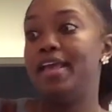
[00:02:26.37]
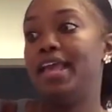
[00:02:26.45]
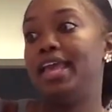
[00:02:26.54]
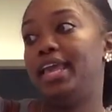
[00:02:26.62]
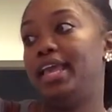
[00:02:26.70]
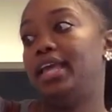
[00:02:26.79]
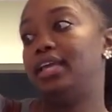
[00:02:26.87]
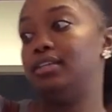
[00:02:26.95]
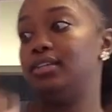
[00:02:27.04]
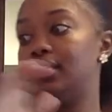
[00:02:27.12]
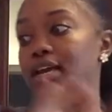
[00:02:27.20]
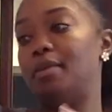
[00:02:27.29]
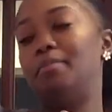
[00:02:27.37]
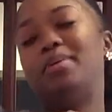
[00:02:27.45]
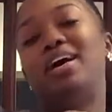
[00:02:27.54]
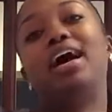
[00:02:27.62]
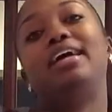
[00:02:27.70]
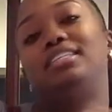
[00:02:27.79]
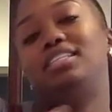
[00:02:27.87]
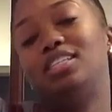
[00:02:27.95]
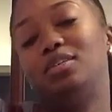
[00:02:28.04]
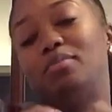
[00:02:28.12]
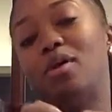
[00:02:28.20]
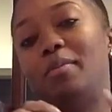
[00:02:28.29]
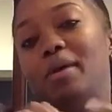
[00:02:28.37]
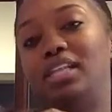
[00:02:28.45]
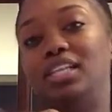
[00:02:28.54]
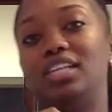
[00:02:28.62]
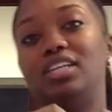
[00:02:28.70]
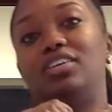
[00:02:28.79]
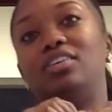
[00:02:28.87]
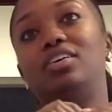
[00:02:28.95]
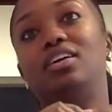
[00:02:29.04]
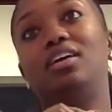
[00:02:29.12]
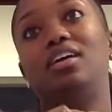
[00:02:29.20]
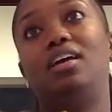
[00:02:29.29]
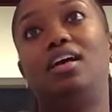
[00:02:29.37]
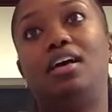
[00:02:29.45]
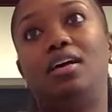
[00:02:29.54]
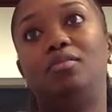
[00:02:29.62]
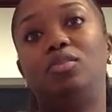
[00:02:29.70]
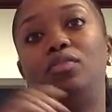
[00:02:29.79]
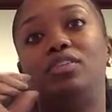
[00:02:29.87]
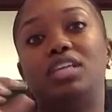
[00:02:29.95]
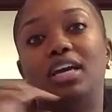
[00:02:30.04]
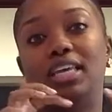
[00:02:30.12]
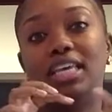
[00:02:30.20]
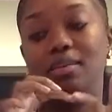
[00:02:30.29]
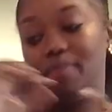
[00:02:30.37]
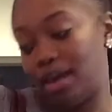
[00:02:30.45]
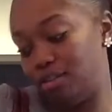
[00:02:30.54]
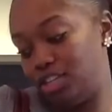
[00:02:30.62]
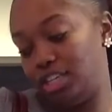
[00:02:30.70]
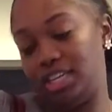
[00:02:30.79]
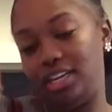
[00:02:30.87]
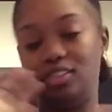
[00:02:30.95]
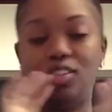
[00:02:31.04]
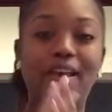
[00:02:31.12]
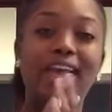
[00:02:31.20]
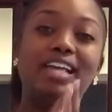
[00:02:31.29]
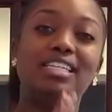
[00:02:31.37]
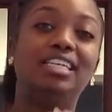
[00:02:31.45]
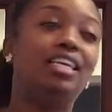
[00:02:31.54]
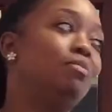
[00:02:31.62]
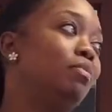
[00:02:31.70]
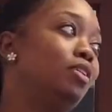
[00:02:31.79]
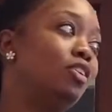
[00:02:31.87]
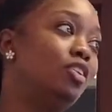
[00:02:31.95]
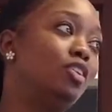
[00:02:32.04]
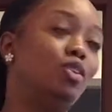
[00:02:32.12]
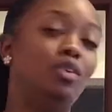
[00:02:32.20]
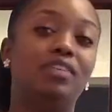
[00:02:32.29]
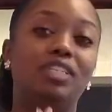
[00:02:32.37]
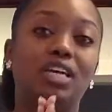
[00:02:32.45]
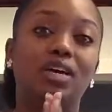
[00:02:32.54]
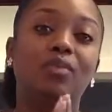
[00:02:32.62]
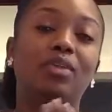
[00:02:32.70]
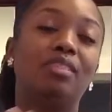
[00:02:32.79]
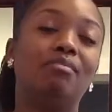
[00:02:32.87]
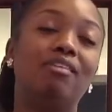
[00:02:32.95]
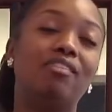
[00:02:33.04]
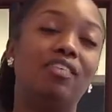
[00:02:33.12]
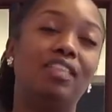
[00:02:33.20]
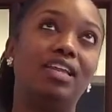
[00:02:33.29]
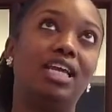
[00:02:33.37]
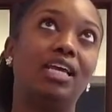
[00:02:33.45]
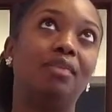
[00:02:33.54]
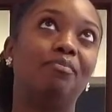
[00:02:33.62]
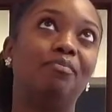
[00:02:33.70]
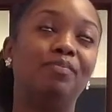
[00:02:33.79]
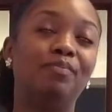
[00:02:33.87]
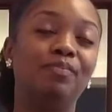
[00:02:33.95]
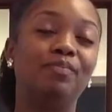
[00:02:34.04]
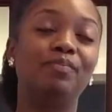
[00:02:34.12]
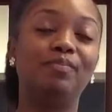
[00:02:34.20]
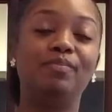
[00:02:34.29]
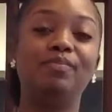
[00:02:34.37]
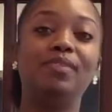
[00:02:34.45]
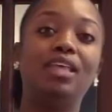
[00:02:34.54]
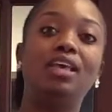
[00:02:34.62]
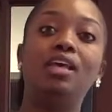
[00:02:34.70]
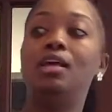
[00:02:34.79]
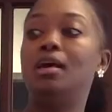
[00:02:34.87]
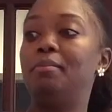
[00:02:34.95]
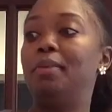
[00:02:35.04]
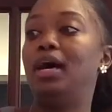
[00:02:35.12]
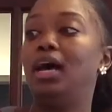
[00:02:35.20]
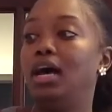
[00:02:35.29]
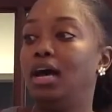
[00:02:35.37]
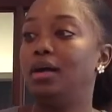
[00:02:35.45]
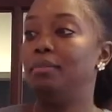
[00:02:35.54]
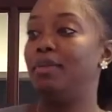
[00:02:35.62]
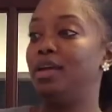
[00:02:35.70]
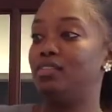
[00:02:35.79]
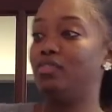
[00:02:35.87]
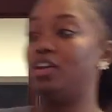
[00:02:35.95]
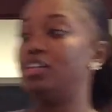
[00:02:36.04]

And um, But I still bought my little um, Louis Vuitton key pouch in there, so I had to keep a little Louis Vuitton with me for the day. Mm -hmm. But um, as far